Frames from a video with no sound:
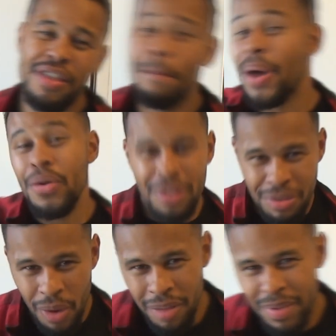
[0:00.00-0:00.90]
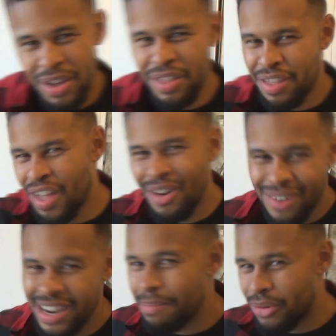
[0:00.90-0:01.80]
is a bonus one because it's not
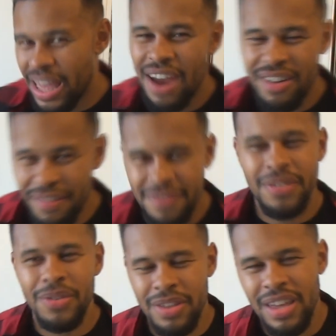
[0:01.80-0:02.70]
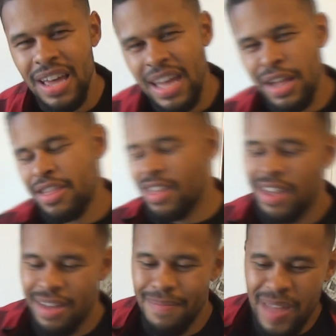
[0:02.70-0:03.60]
really Bulgarian food. It's
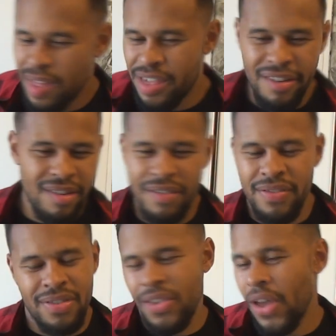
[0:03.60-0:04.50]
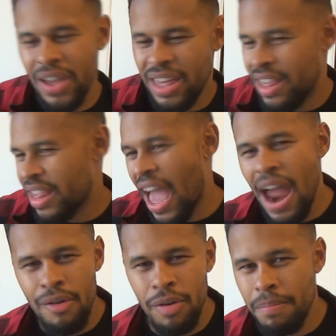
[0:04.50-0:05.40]
a mixture of Turkish,
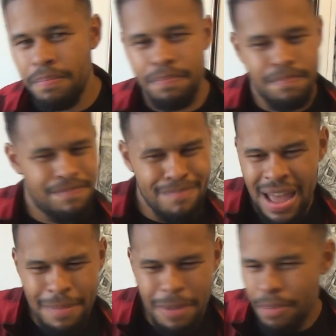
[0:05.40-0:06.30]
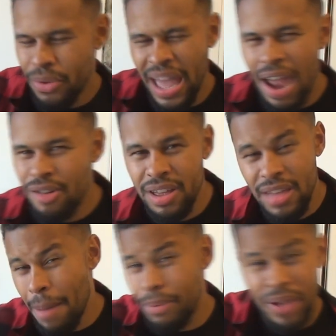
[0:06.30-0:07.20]
Arab, maybe
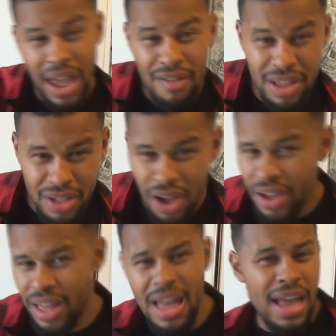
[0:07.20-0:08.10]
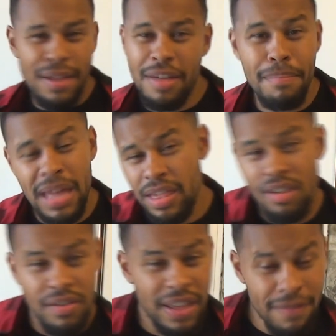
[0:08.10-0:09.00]
Bulgarian, yeah, Bulgarian yogurt. It's a
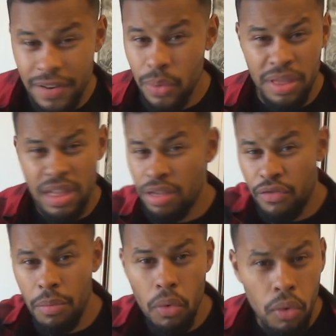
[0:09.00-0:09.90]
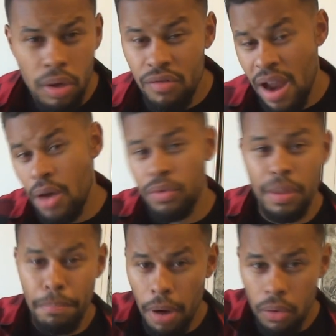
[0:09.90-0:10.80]
mixture of influences from all around
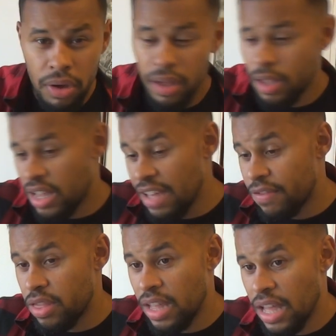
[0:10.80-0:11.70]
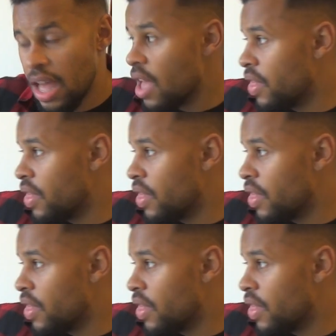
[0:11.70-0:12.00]
the Balkan and even the